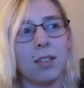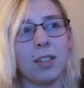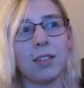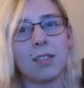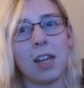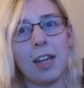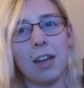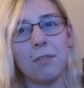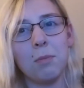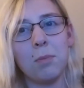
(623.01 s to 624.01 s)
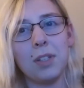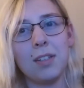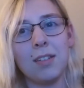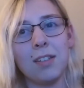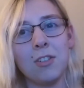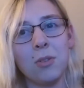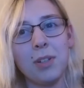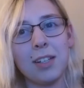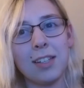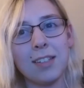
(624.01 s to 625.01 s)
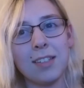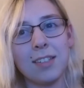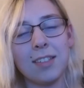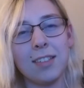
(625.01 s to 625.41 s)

and I haven't been enjoying it